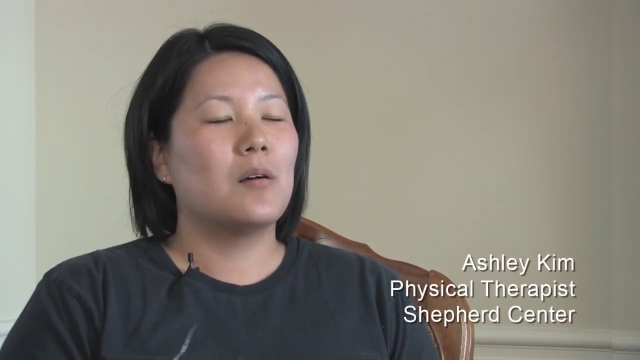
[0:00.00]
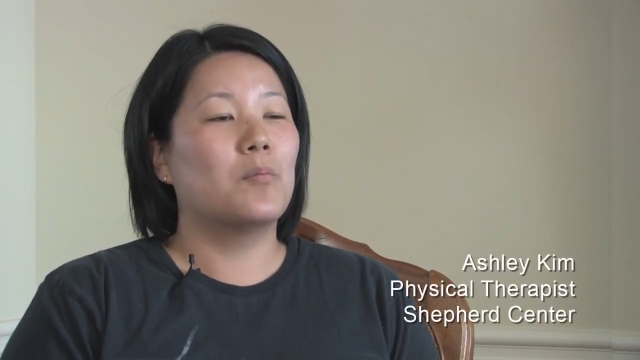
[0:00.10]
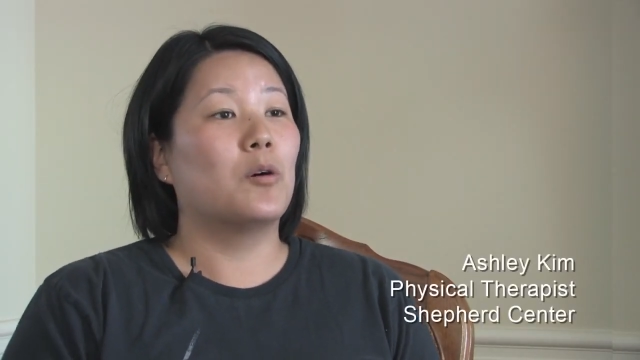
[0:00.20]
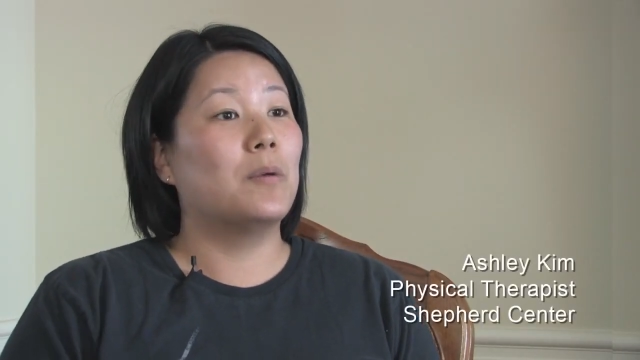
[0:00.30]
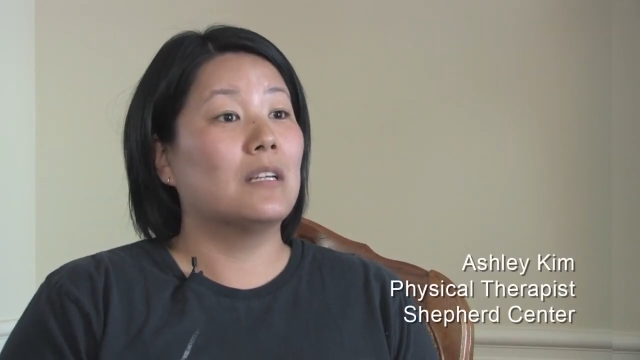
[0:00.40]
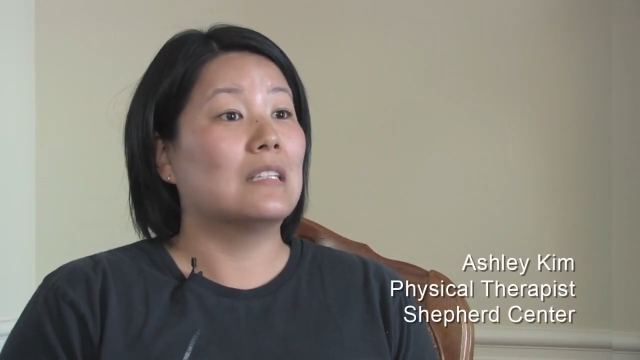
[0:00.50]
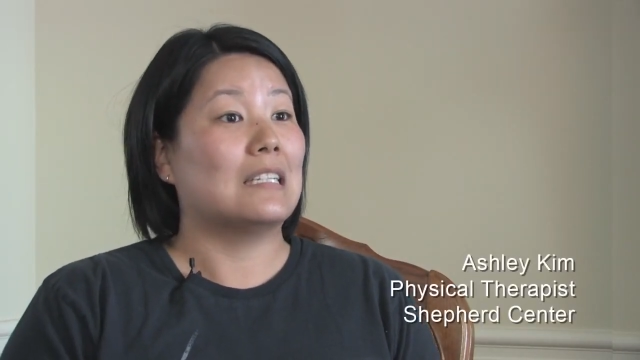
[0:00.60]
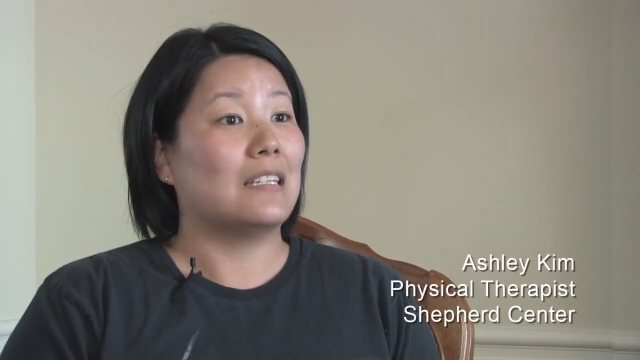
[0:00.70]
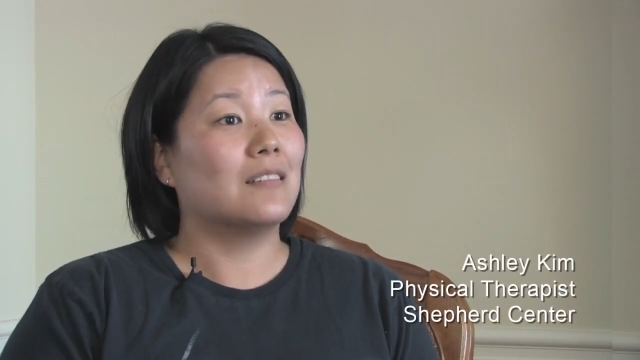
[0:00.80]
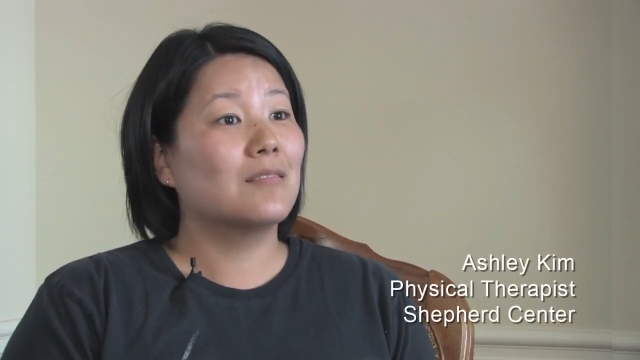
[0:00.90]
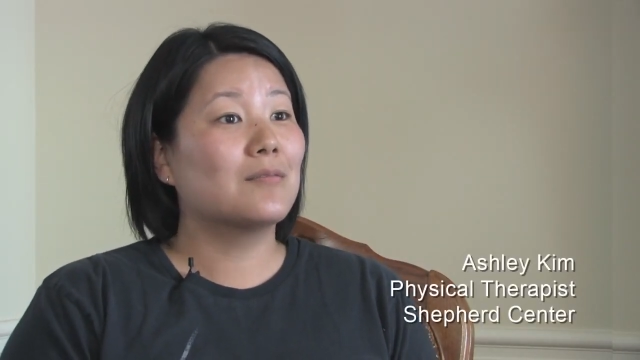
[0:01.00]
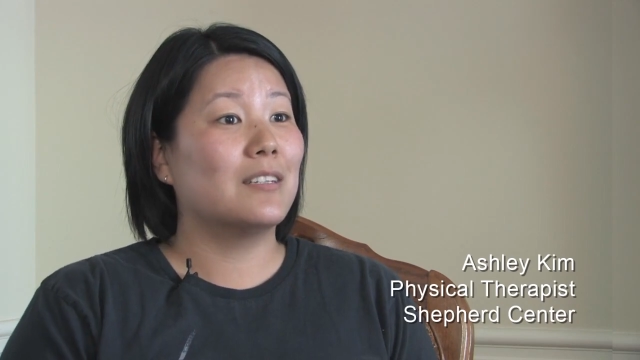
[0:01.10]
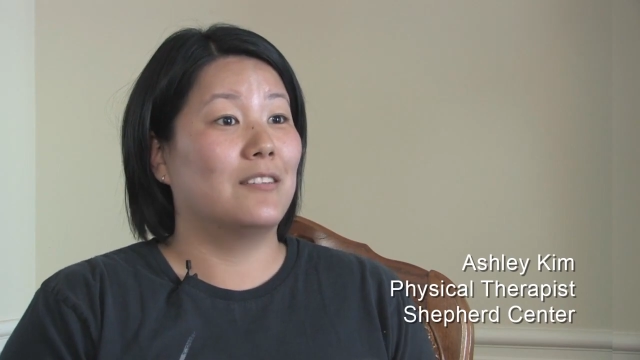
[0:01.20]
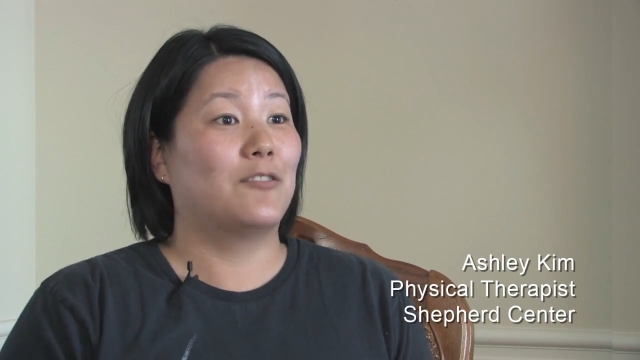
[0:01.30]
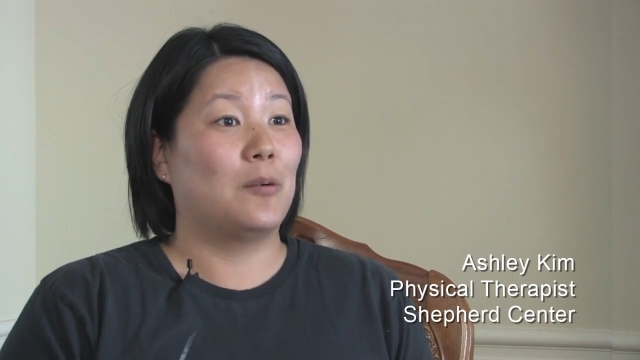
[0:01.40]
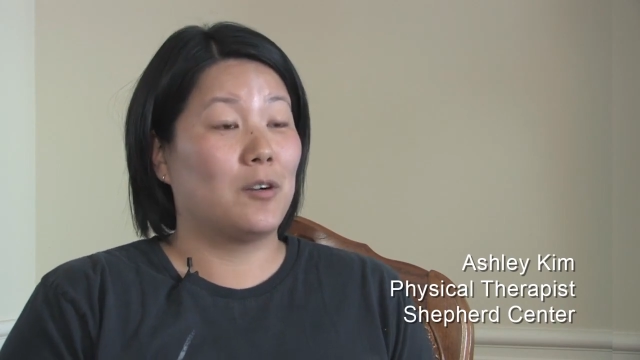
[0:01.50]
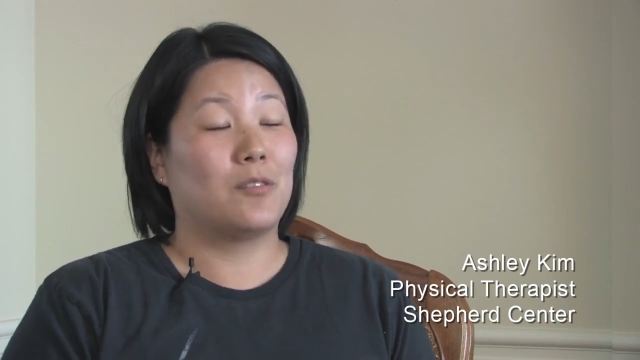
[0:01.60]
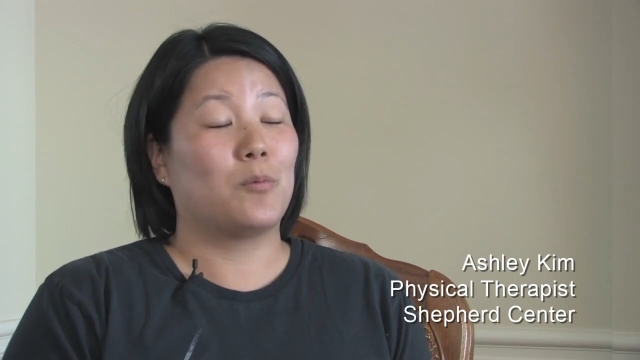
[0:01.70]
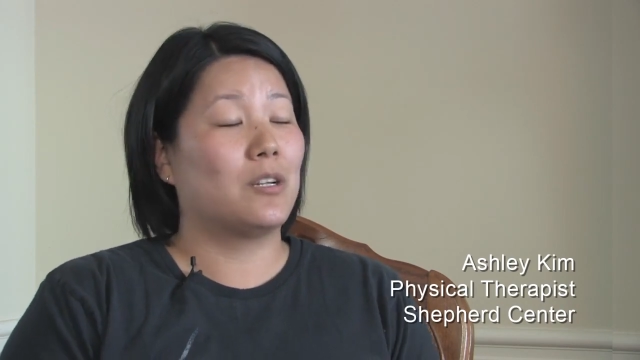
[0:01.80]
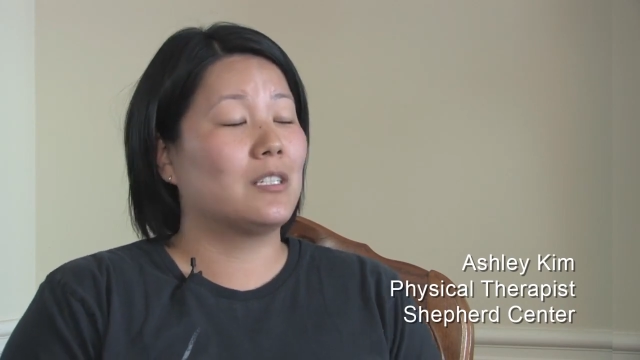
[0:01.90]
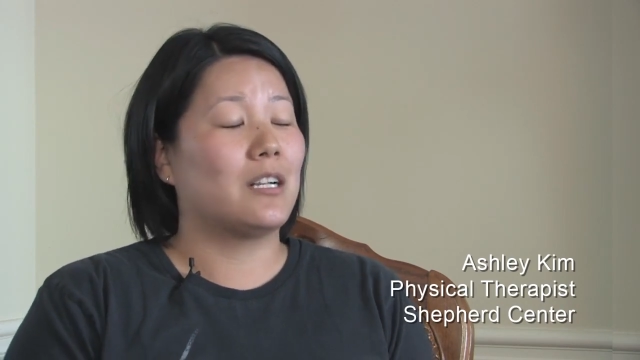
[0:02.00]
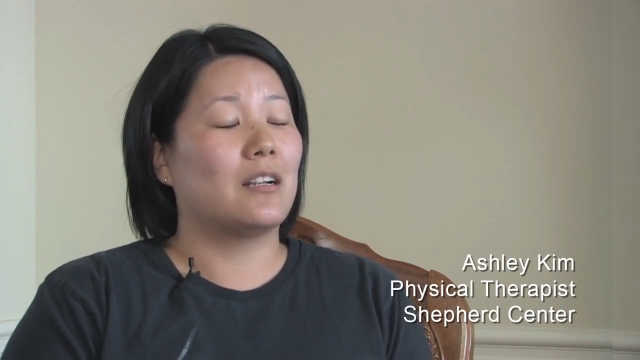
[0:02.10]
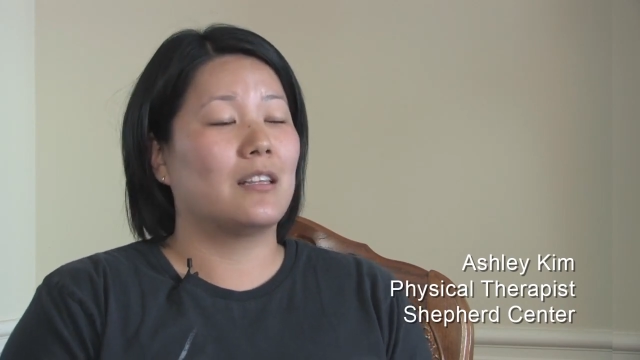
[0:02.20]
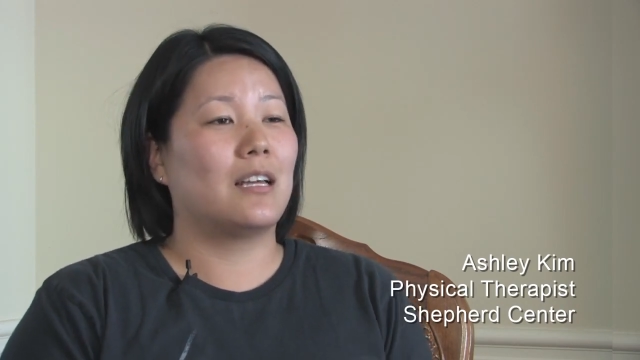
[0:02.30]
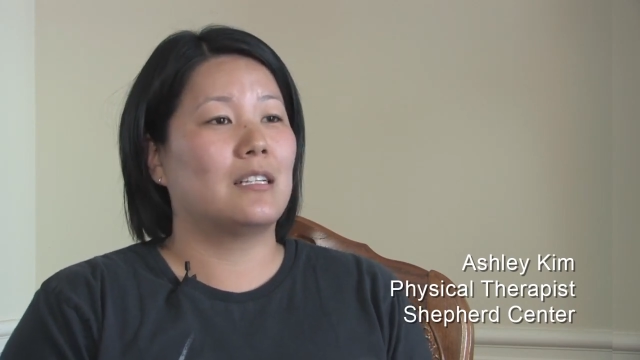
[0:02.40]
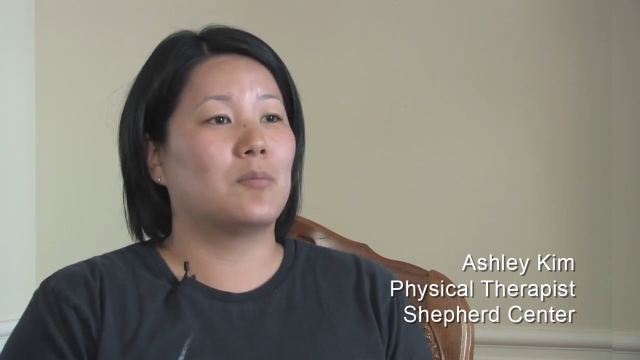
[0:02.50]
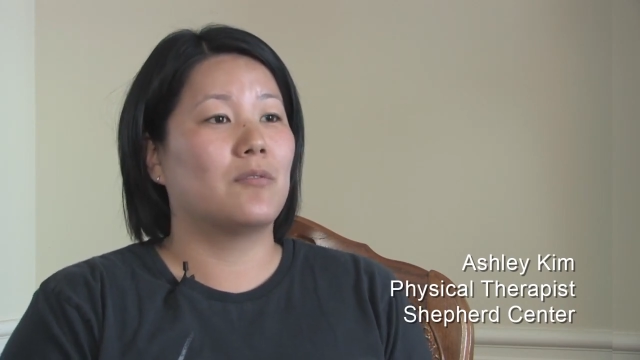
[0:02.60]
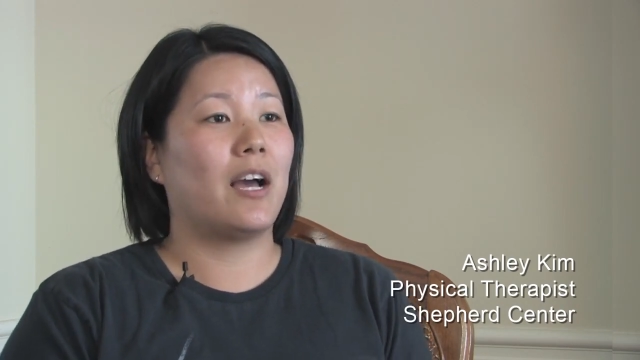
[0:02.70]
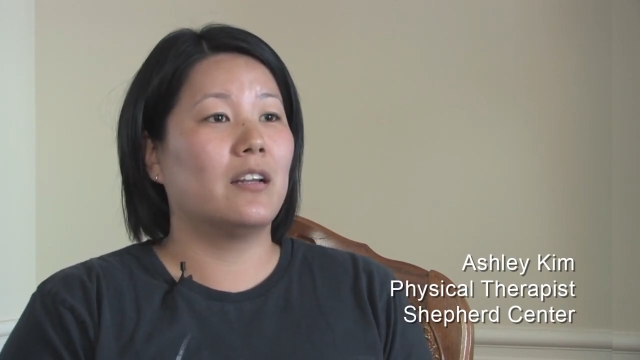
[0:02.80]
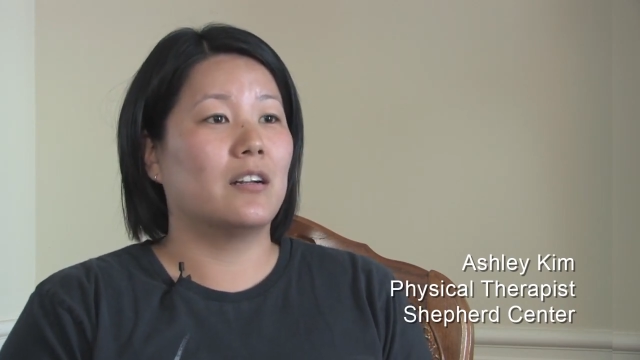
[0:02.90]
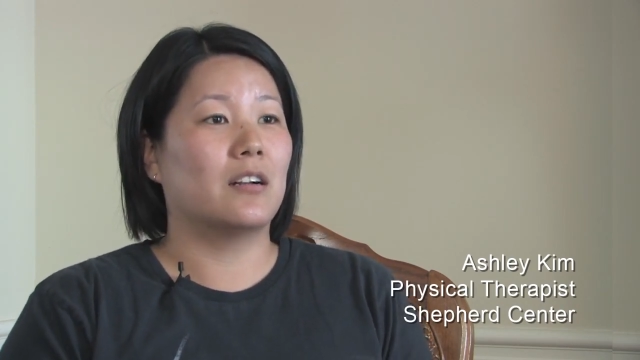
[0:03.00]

mobility from her wheelchair that has provided